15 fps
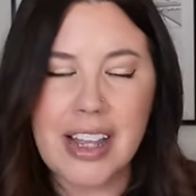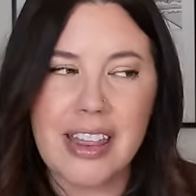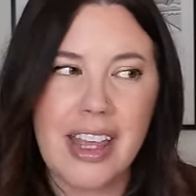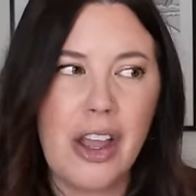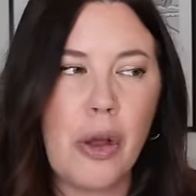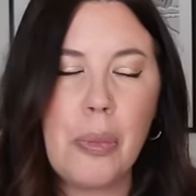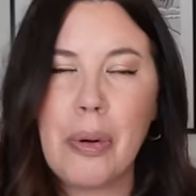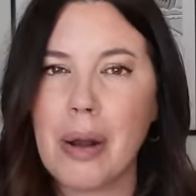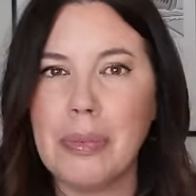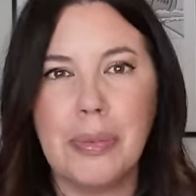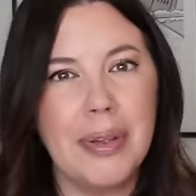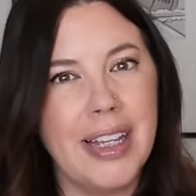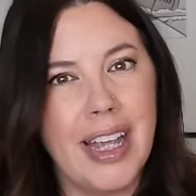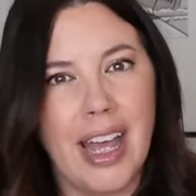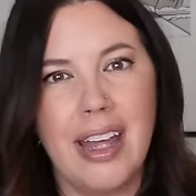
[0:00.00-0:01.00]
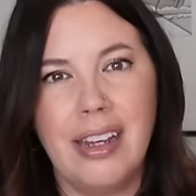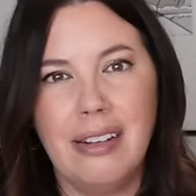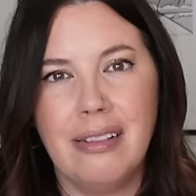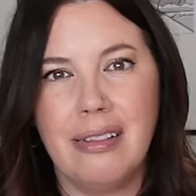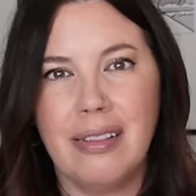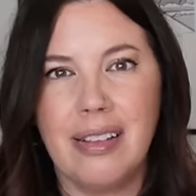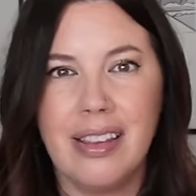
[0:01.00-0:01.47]
I think I'll probably get
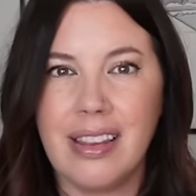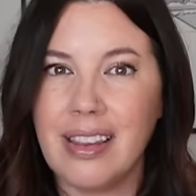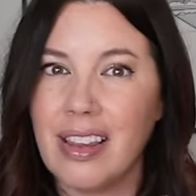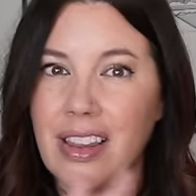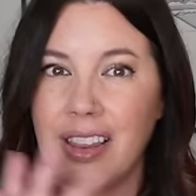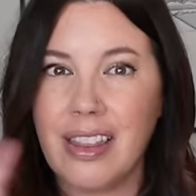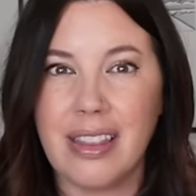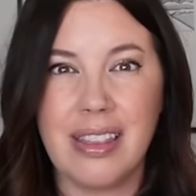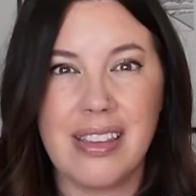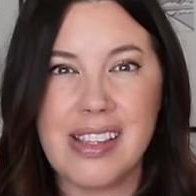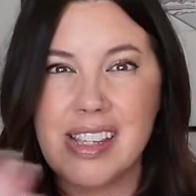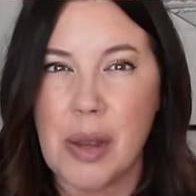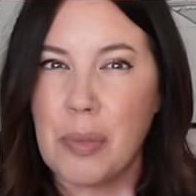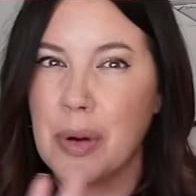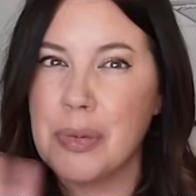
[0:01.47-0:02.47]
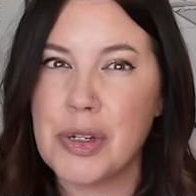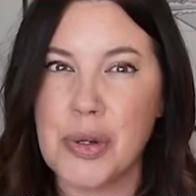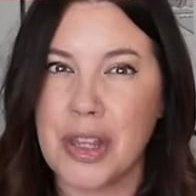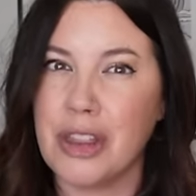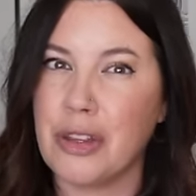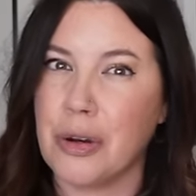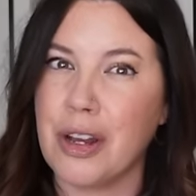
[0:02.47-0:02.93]
somewhere
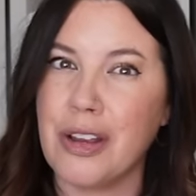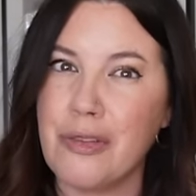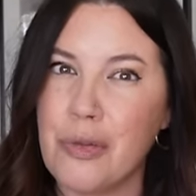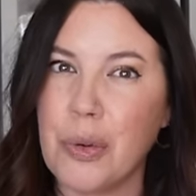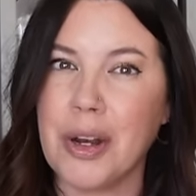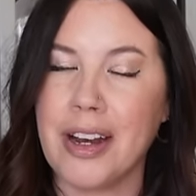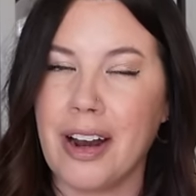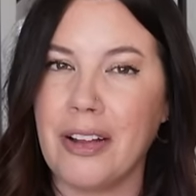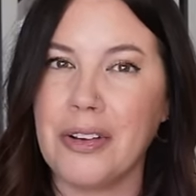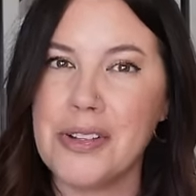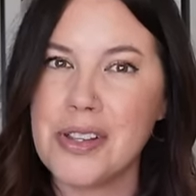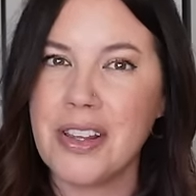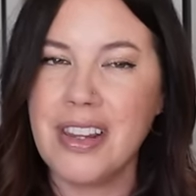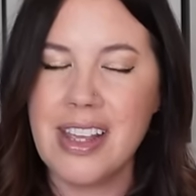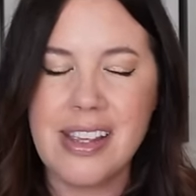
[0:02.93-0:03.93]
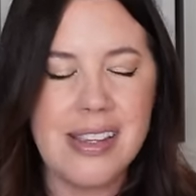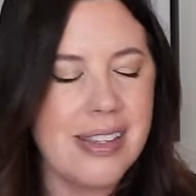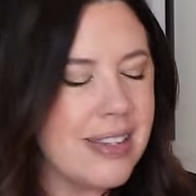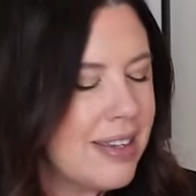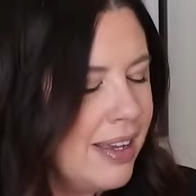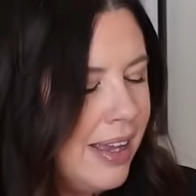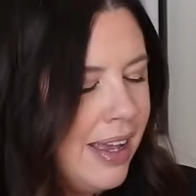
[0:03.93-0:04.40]
between thirty and forty dollars on
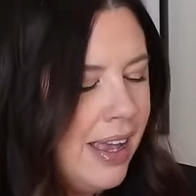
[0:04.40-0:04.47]
this.